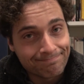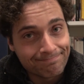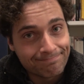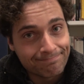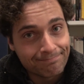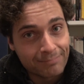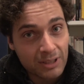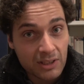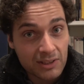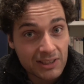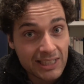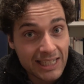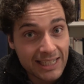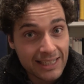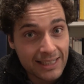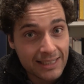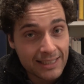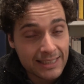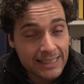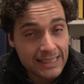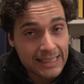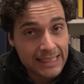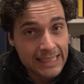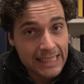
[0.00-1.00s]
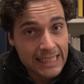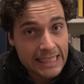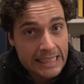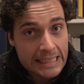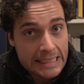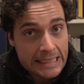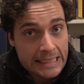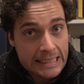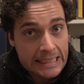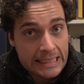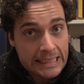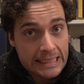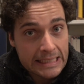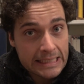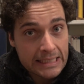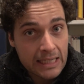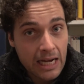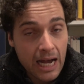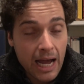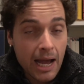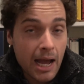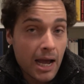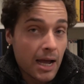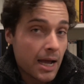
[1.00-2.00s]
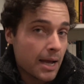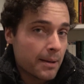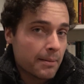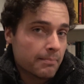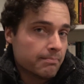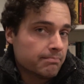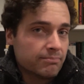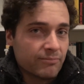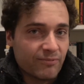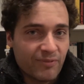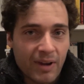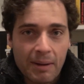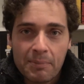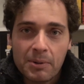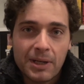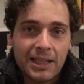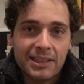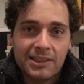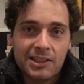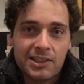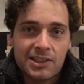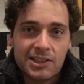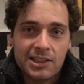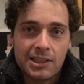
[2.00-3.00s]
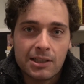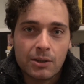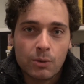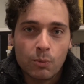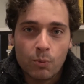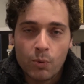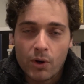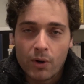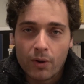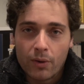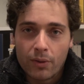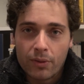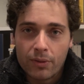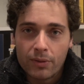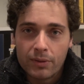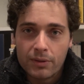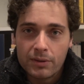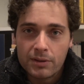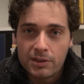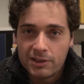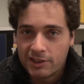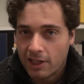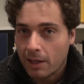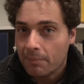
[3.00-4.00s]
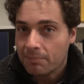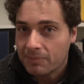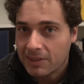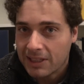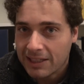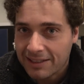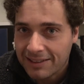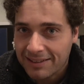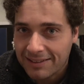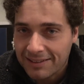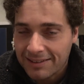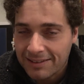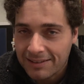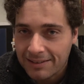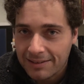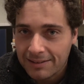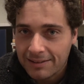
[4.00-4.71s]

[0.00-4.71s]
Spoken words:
Because, yeah, Fabuland is still worth something,